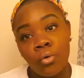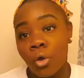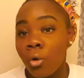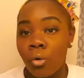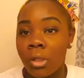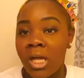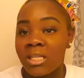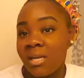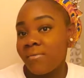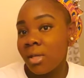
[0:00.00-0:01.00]
the whole
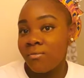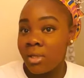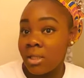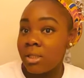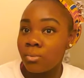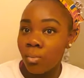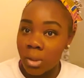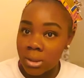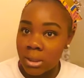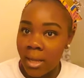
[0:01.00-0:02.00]
class have to give you at least
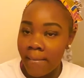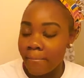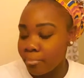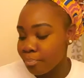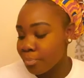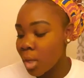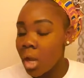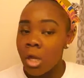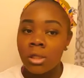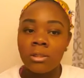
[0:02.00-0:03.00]
one slap.
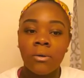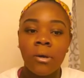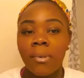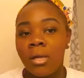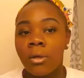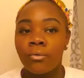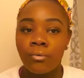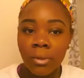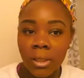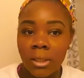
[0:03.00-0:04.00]
So everybody
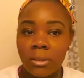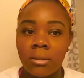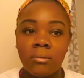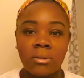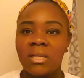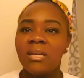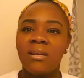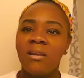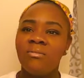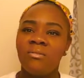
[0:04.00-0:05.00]
agreed. It was
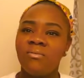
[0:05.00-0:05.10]
like, I don't